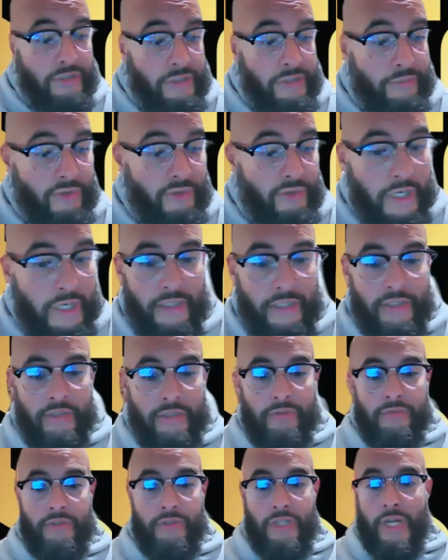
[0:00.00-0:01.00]
I'm trying
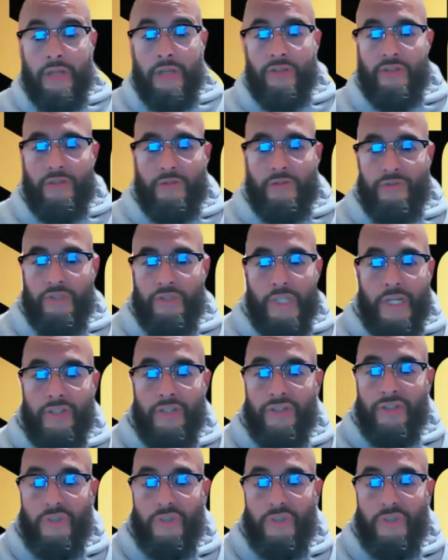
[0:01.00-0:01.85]
to change